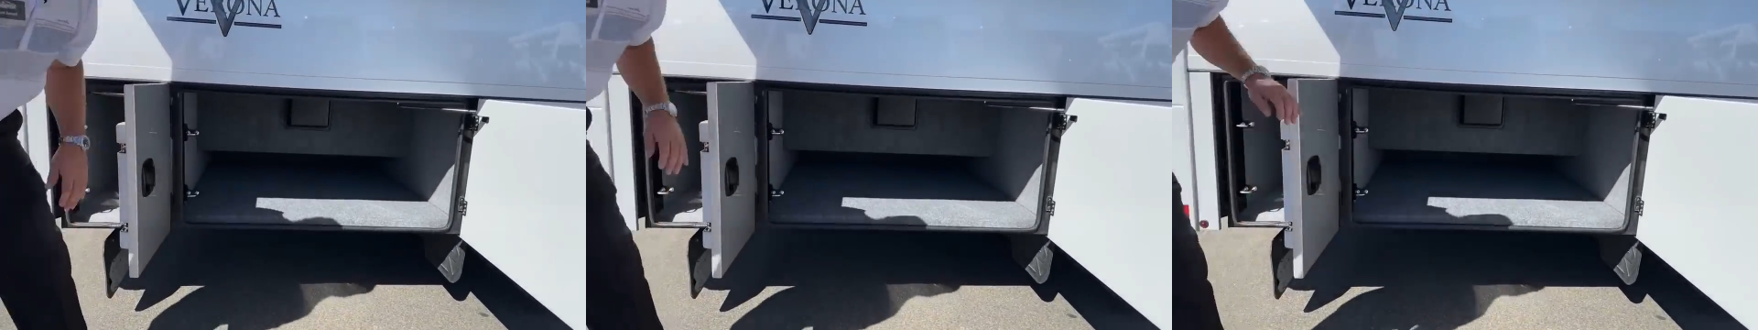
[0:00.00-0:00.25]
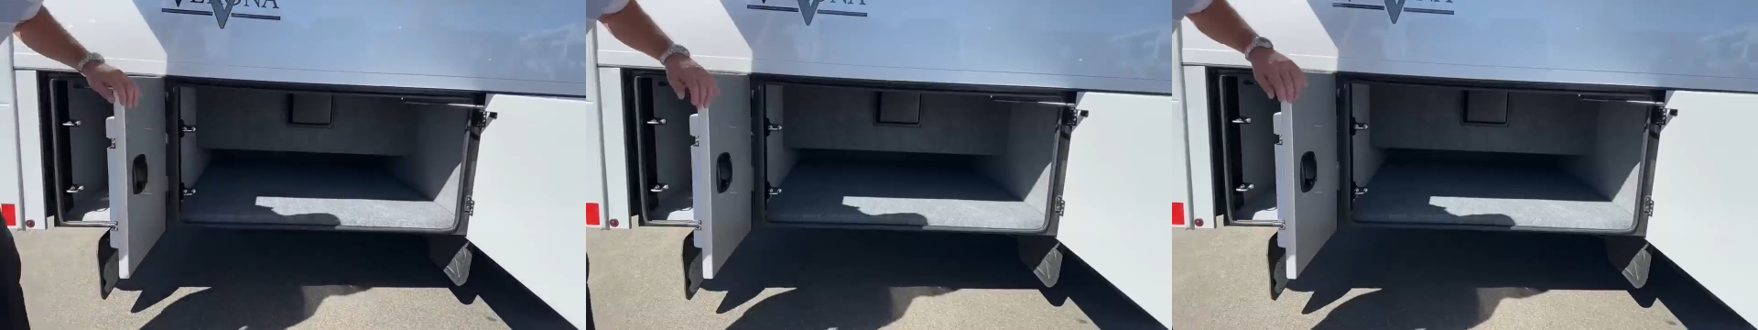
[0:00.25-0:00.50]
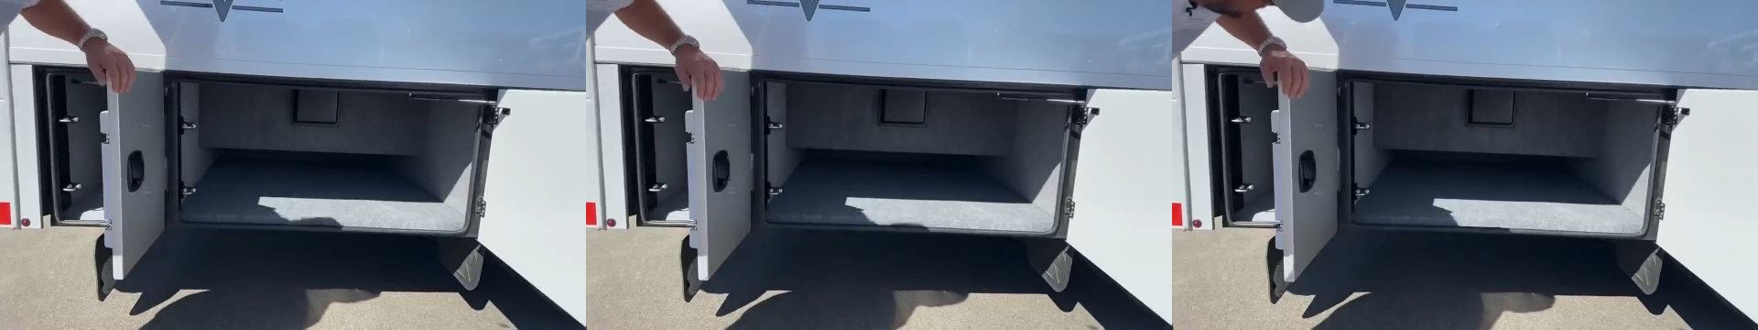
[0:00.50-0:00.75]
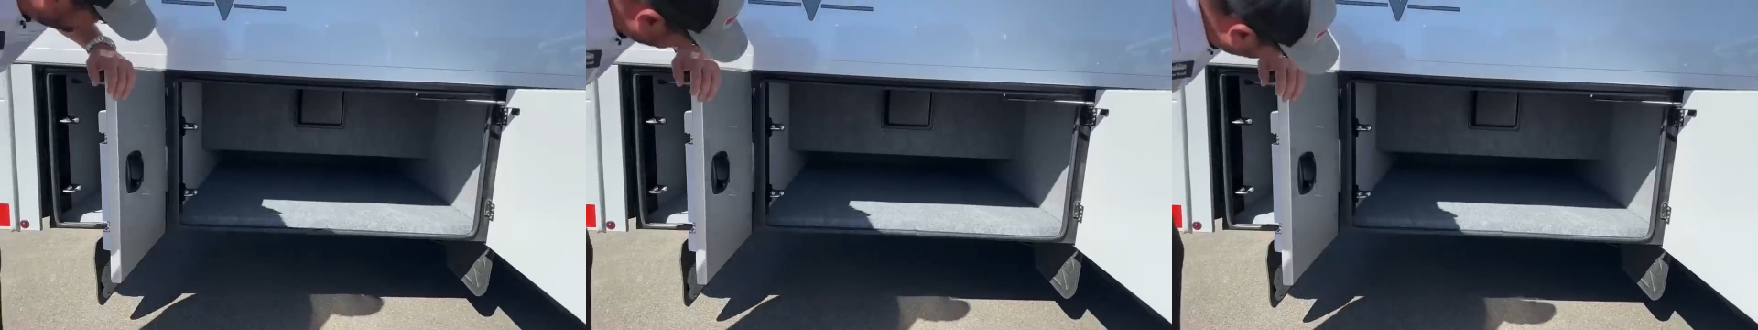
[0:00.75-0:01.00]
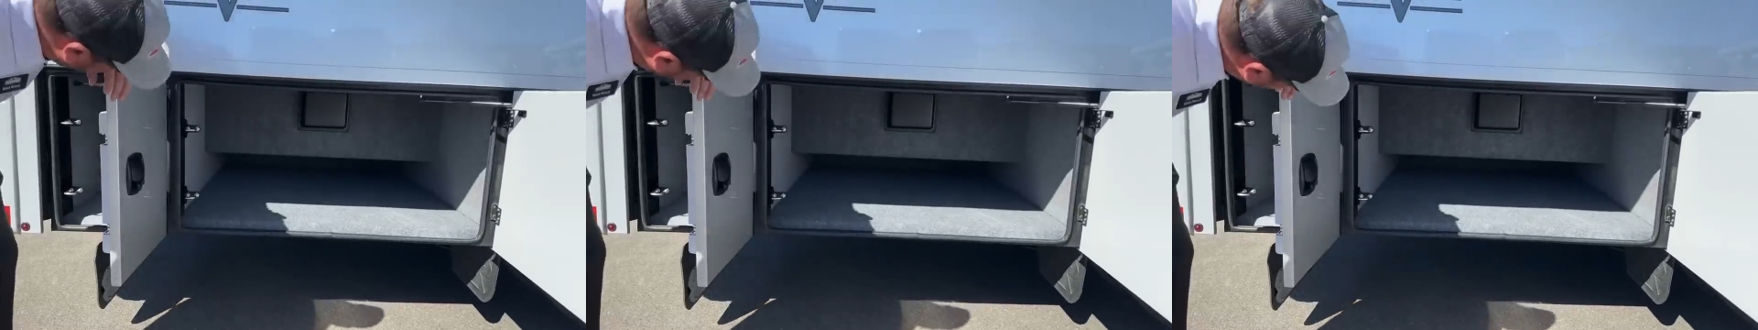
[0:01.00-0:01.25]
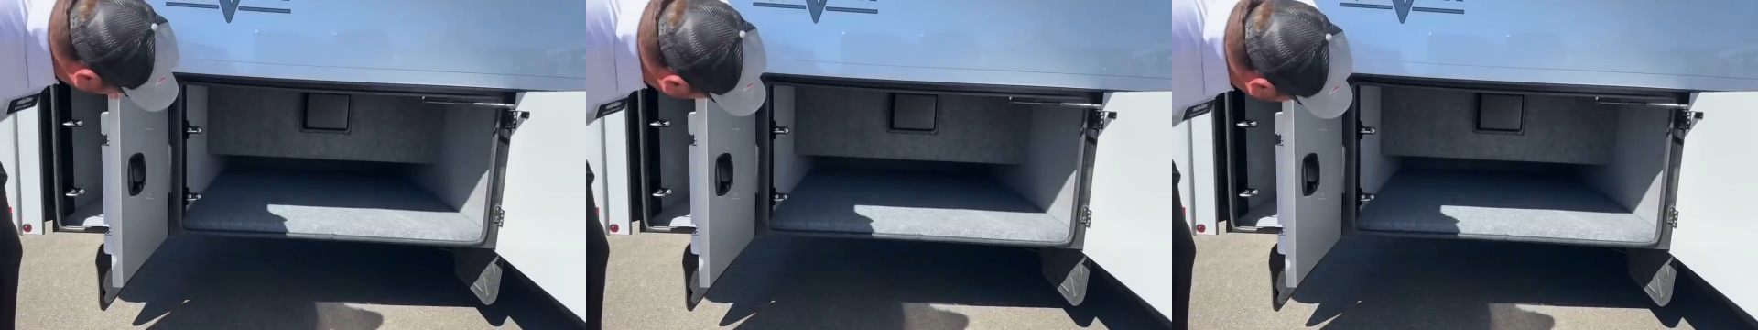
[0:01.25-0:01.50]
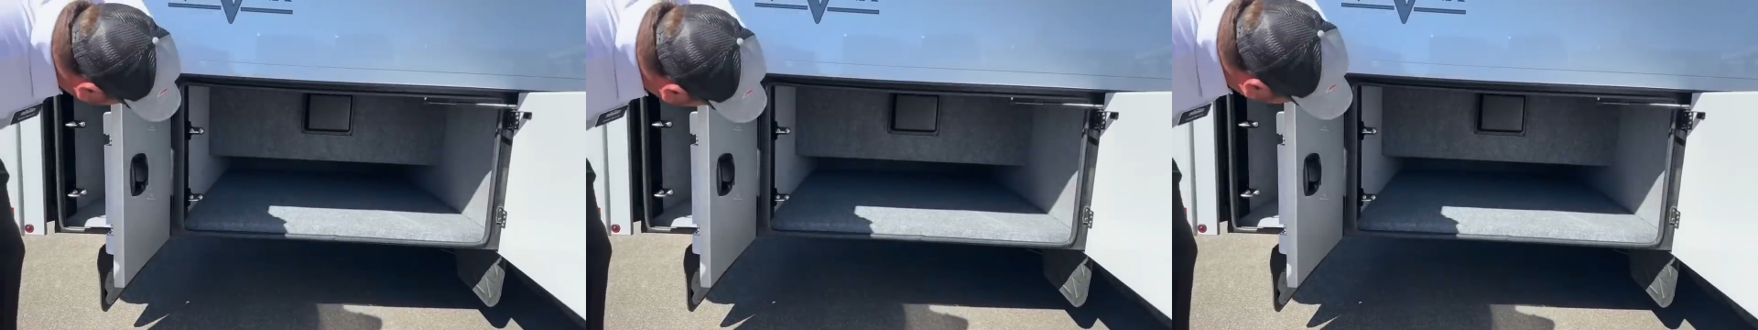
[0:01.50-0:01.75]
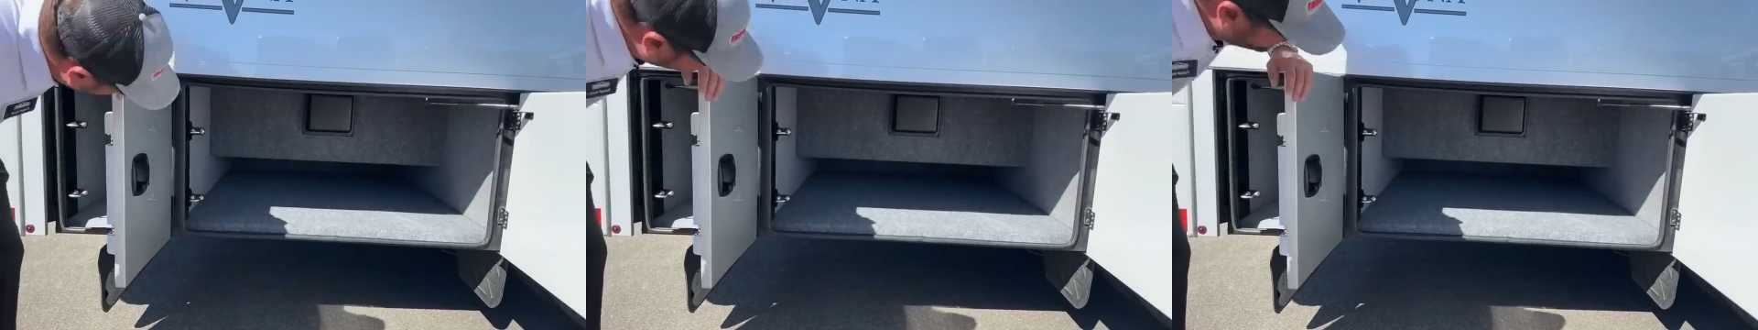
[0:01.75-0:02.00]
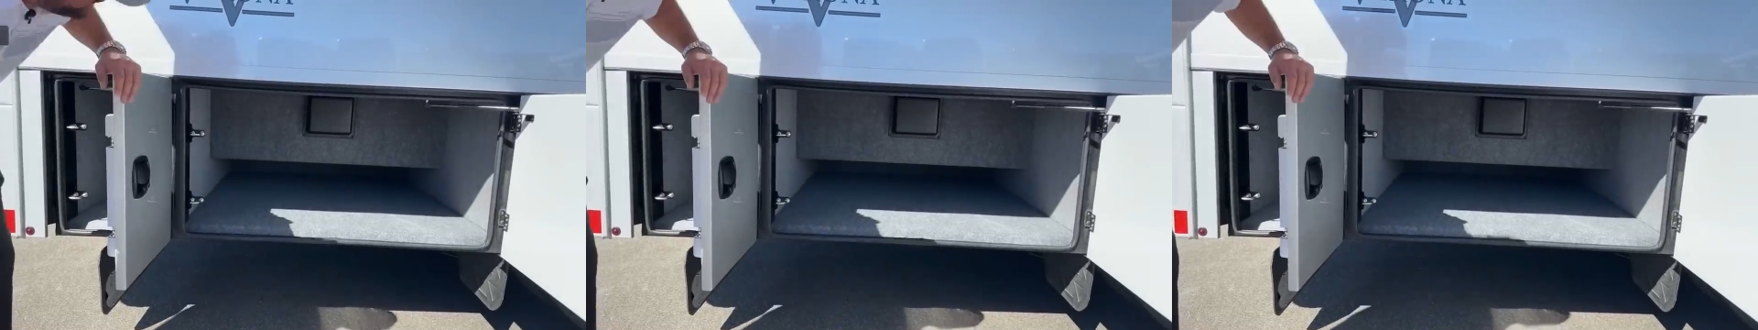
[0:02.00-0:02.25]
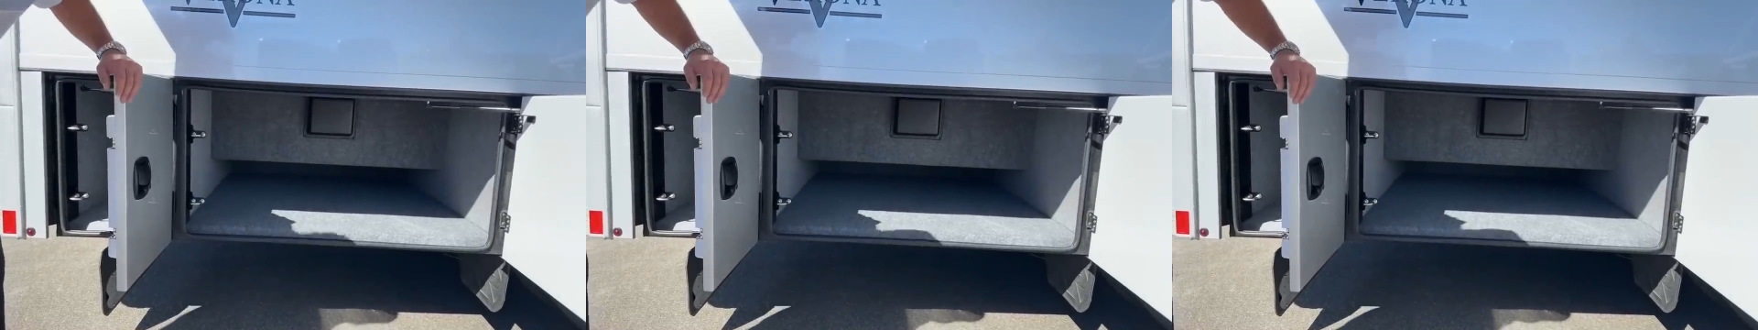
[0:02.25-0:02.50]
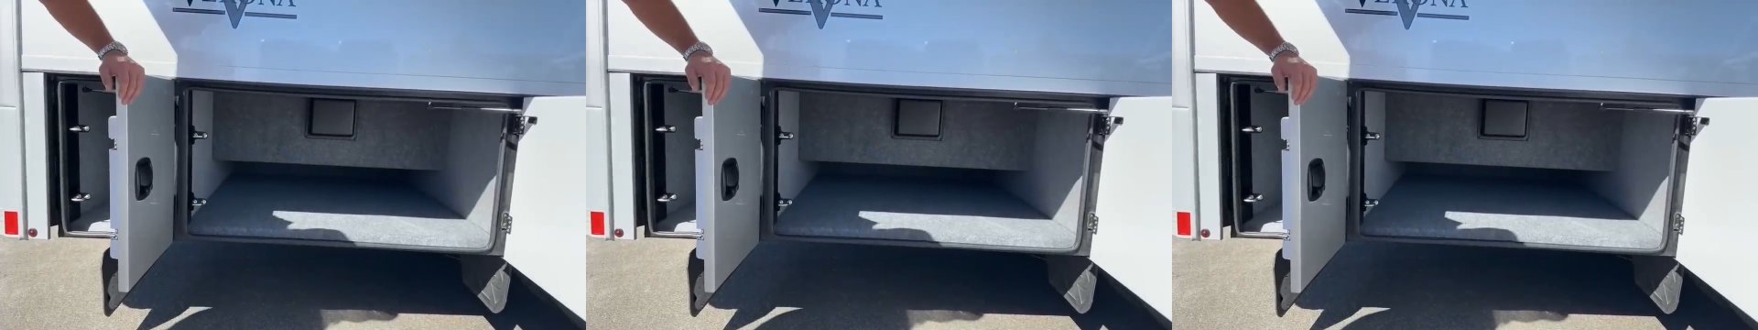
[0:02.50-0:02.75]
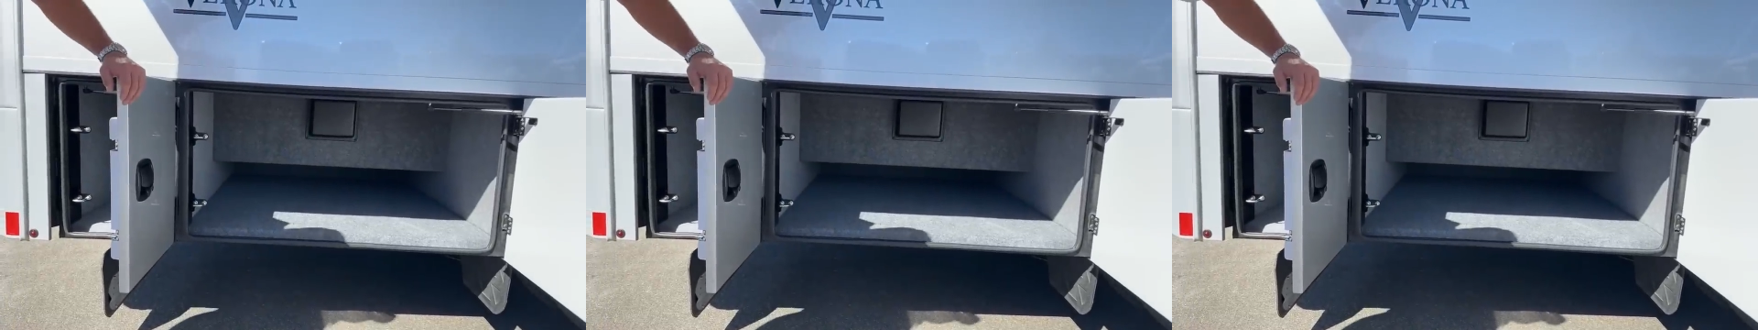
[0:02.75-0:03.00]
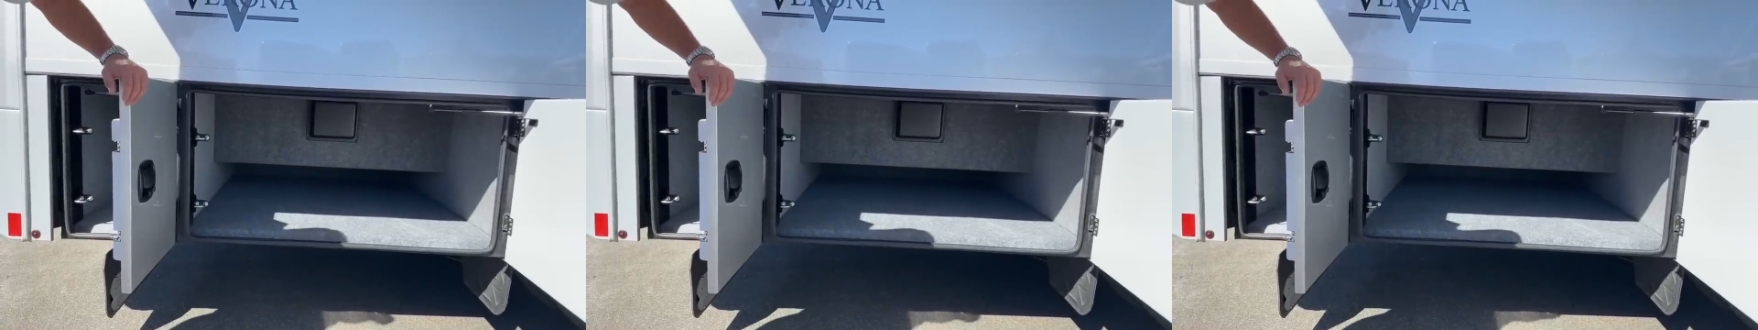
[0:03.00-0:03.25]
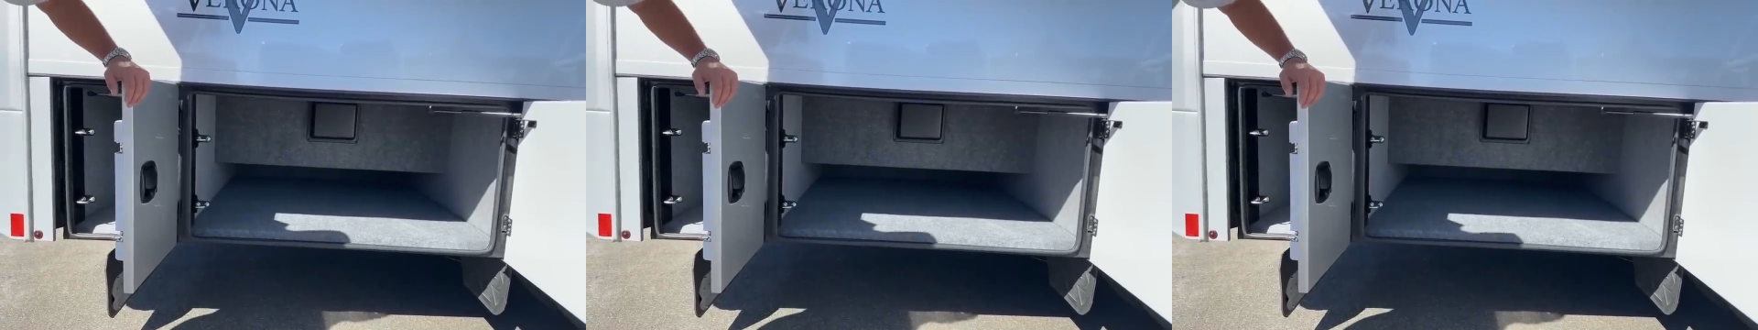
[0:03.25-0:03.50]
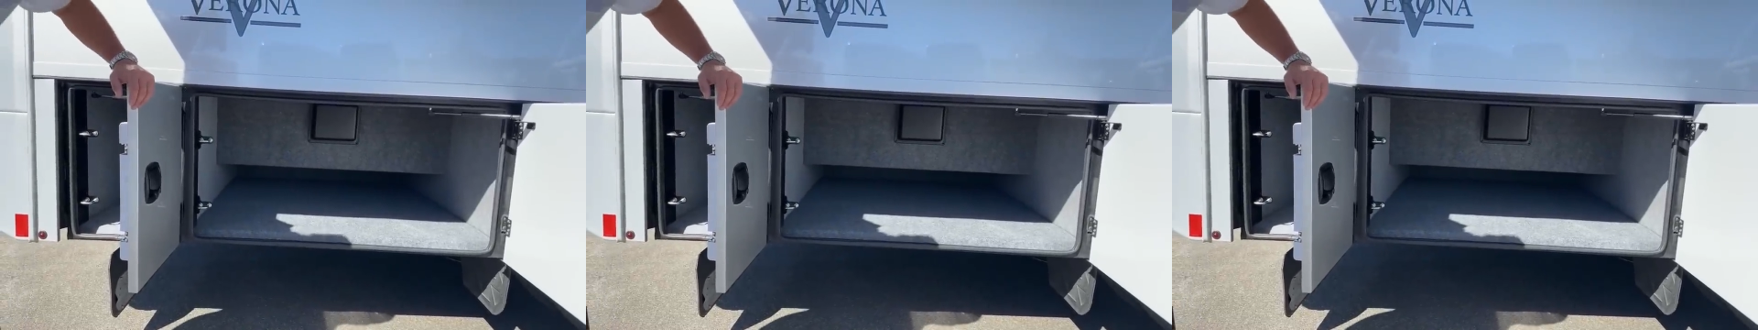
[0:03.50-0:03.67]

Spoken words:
(no speaker visible)